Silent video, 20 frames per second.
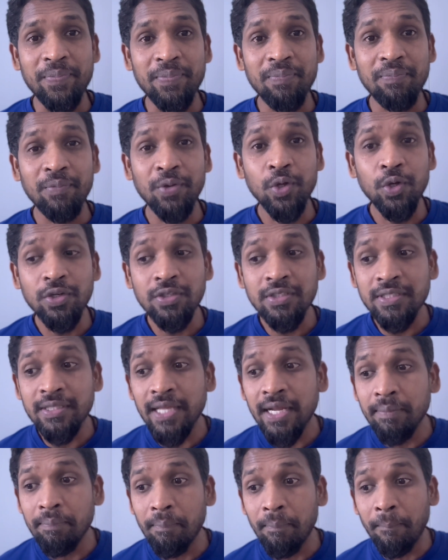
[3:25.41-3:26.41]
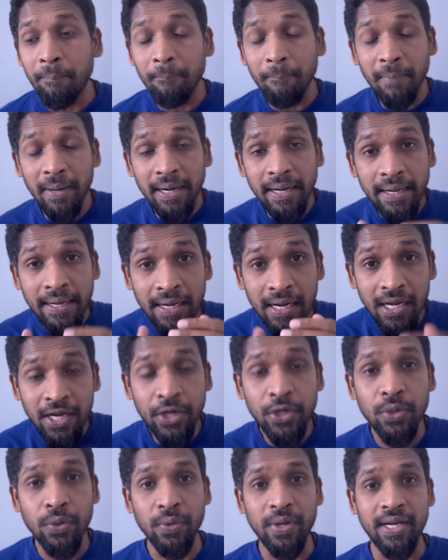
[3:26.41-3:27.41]
because they're
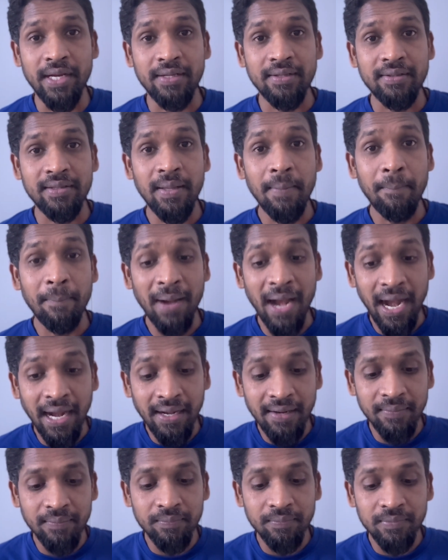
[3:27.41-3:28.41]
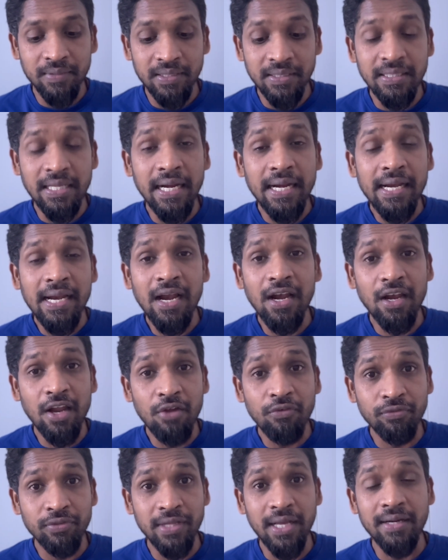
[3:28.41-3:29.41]
really doing, in the real
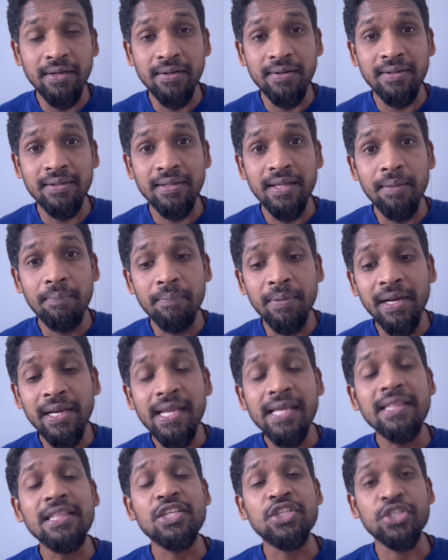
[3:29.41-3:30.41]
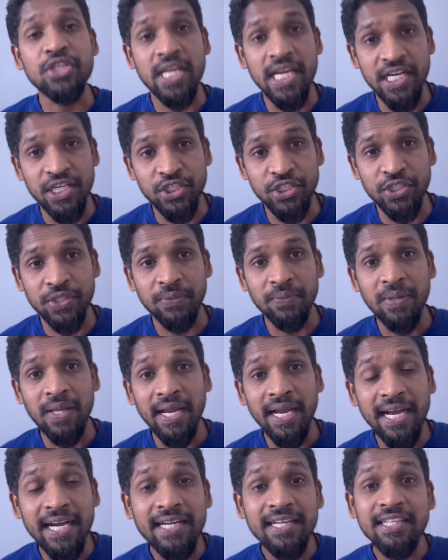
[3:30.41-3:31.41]
life, they're bringing the change
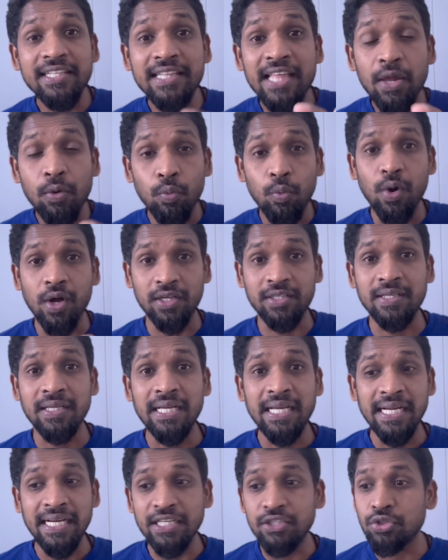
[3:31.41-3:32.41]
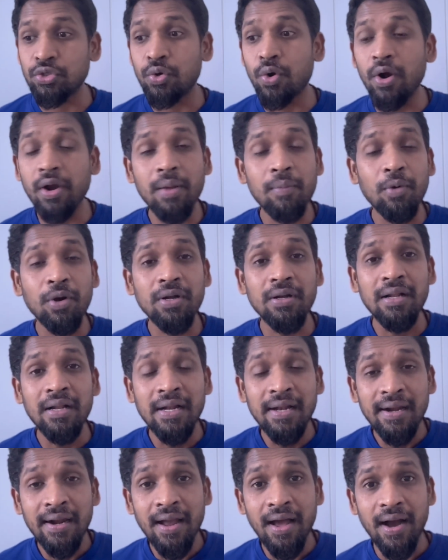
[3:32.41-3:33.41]
into their works. It's not about
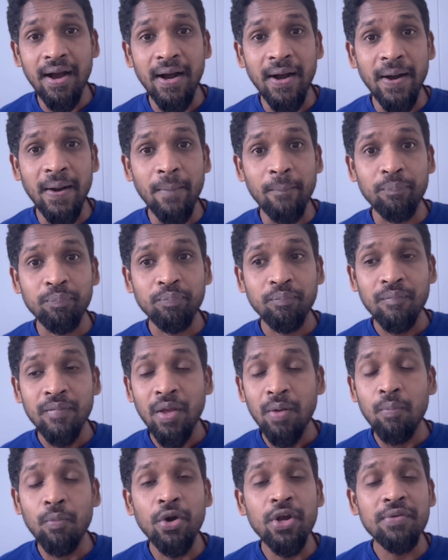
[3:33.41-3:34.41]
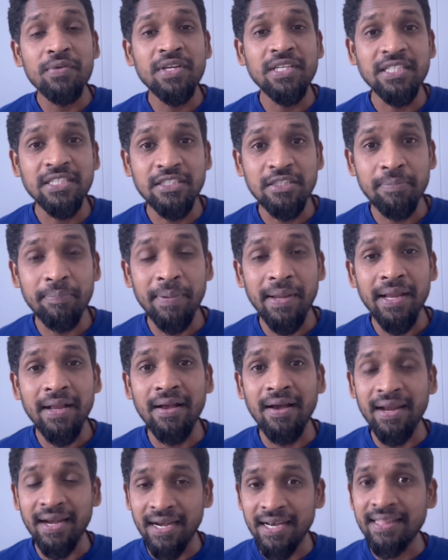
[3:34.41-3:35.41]
motivation
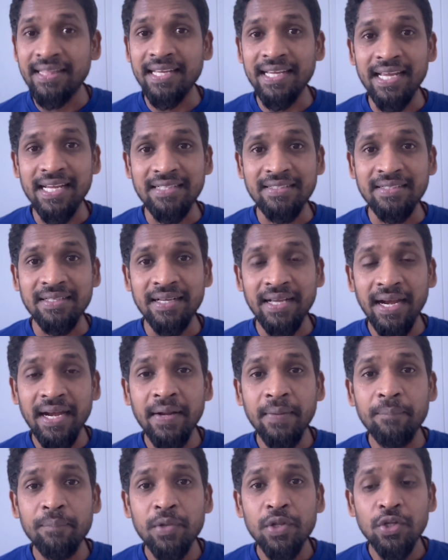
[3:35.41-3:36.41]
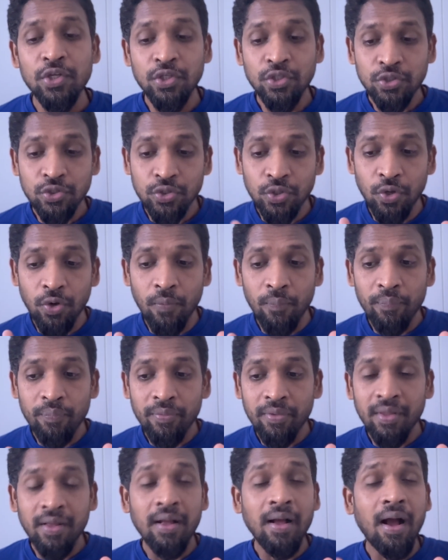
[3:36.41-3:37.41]
speak or anything else, correct?
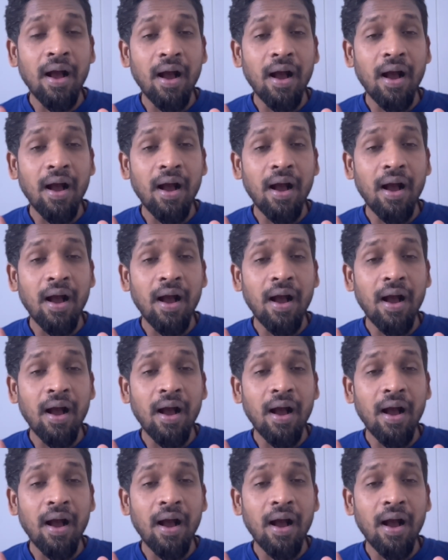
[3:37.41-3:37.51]
So